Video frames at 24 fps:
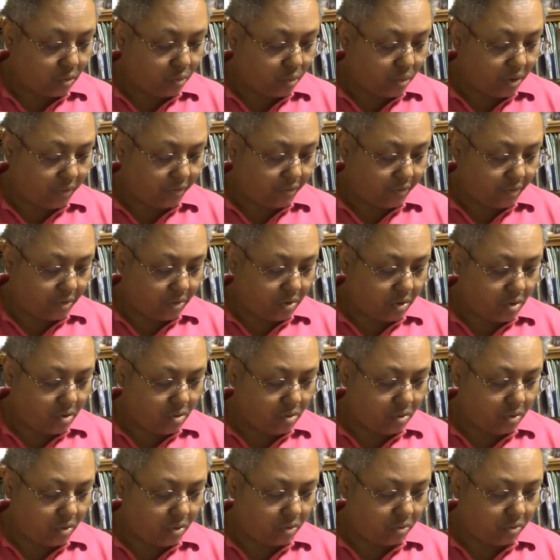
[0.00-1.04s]
Weaver
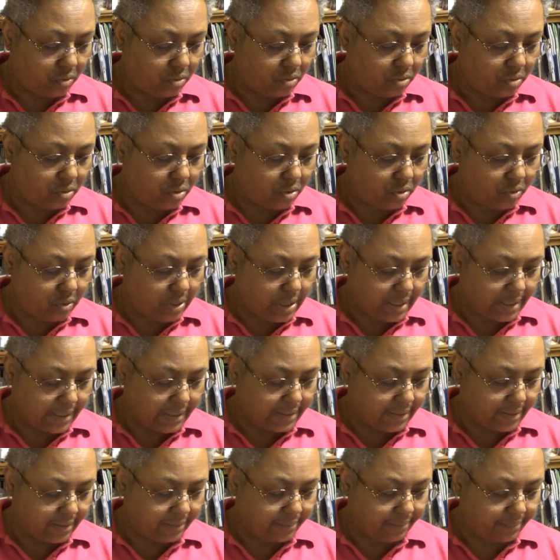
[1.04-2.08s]
Cocoa
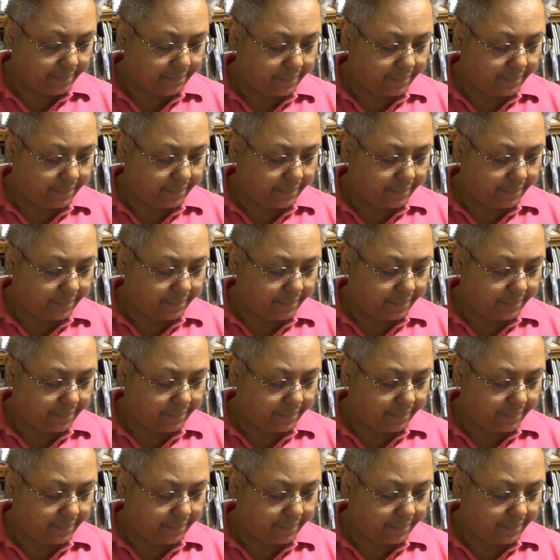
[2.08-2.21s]
Lugana,